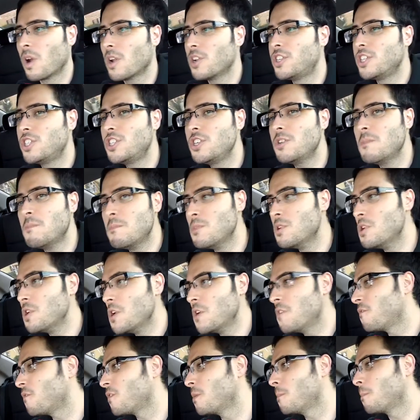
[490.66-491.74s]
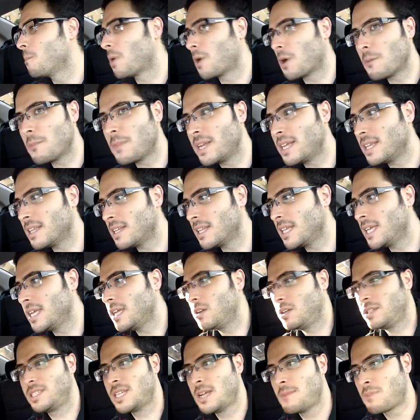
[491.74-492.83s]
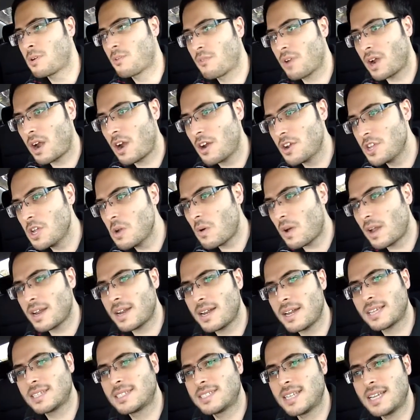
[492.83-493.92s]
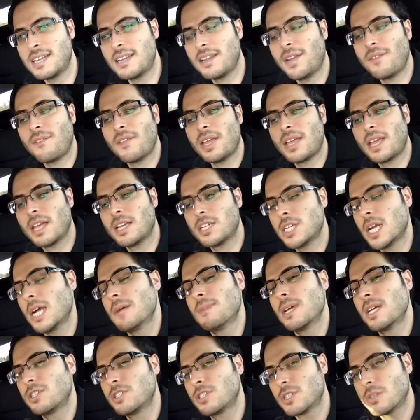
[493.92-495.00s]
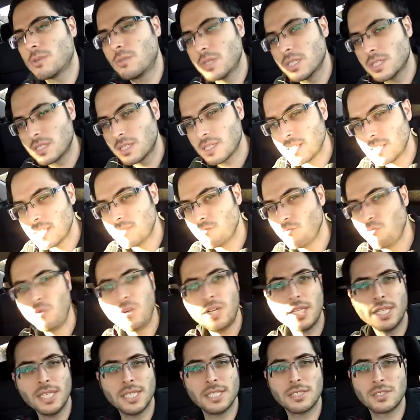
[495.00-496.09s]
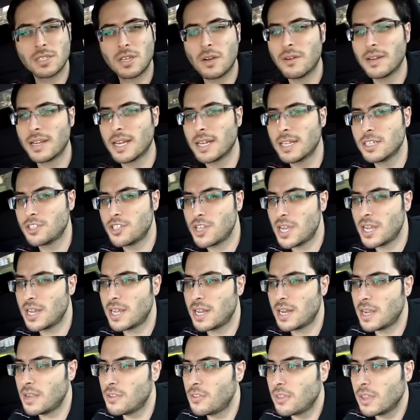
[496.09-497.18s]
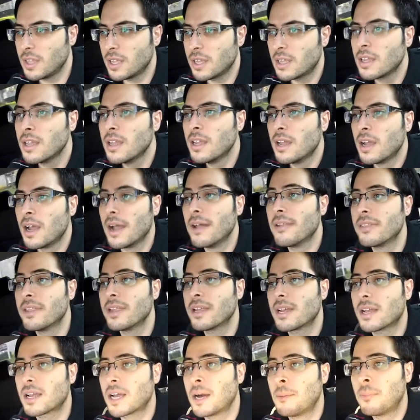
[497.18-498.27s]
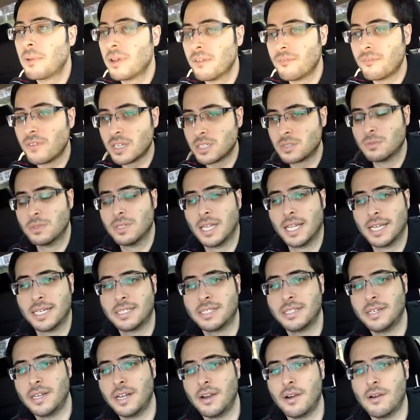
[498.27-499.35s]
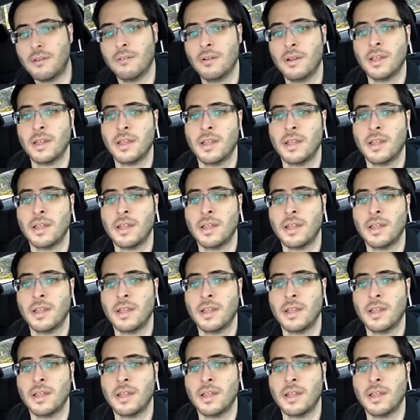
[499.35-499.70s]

Did you move permanently, temporarily? Are you on an extended vacation? I'm not sure what really is going on, Jen, and I think a couple of us would like to know.